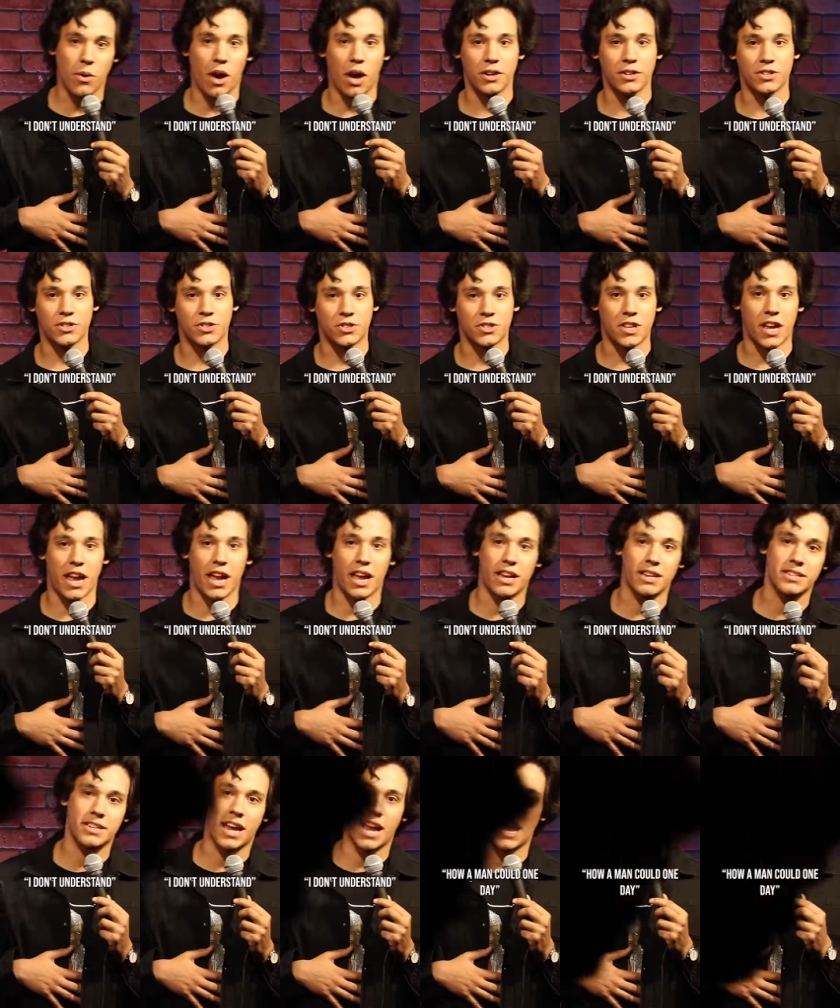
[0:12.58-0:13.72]
understand
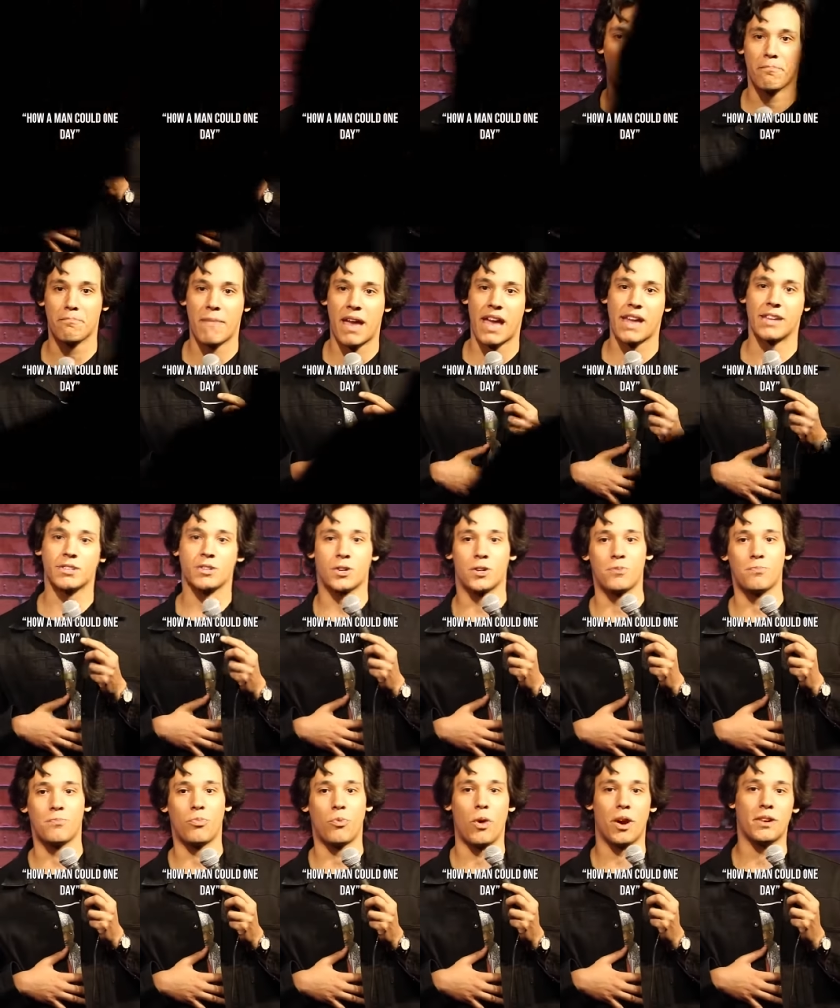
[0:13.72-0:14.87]
how a man could
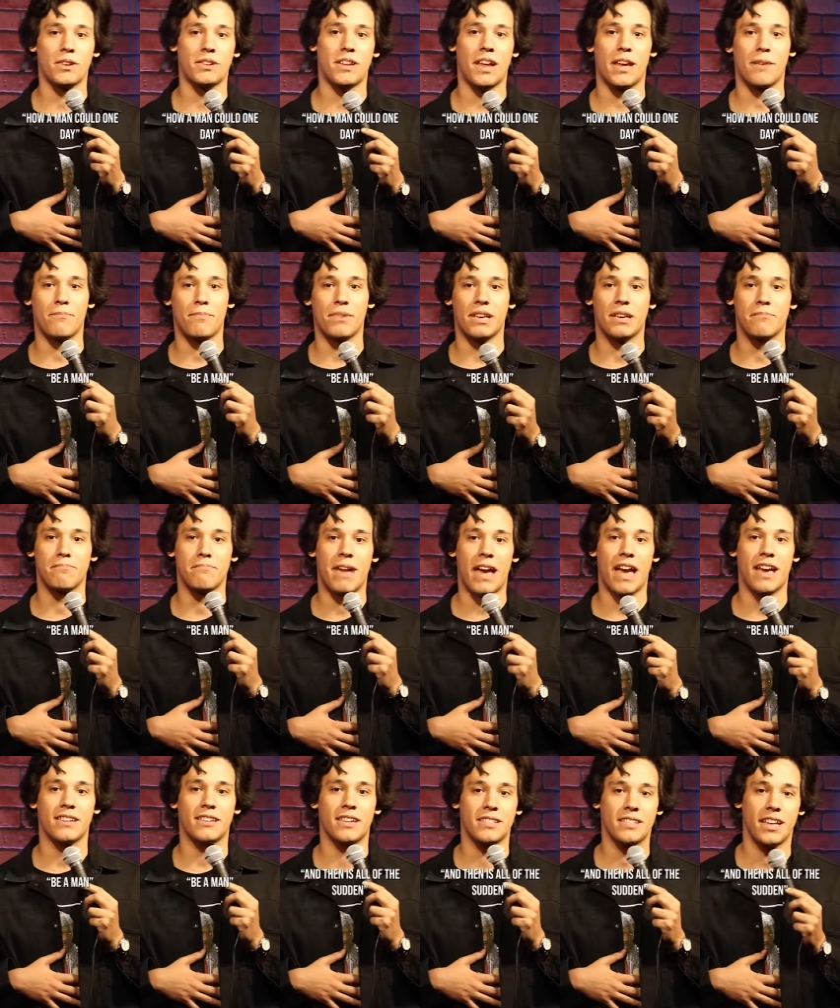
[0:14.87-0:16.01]
one day be a man
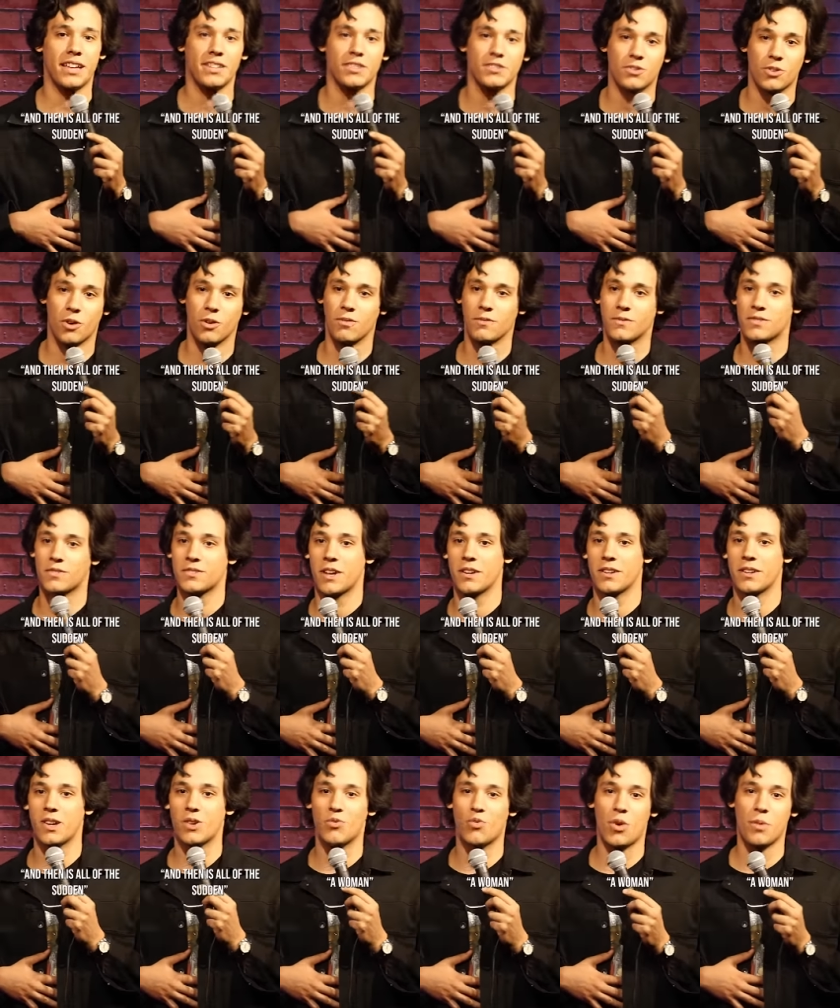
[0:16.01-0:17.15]
and then it's all of a sudden a
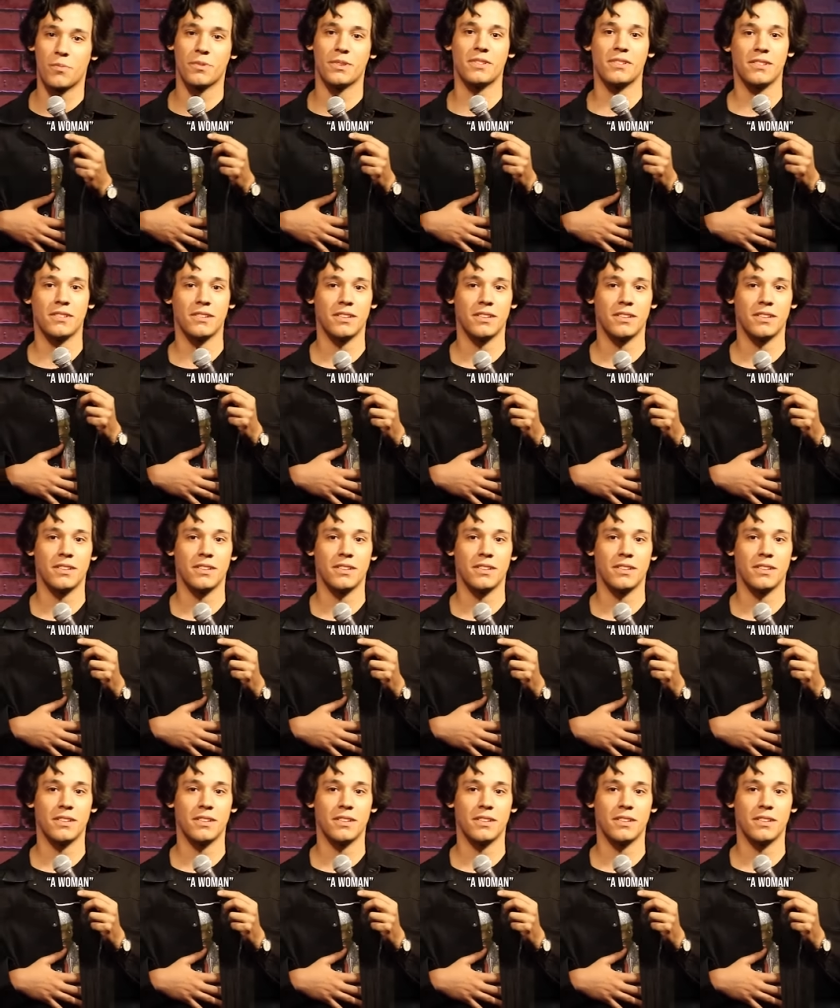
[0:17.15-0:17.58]
woman.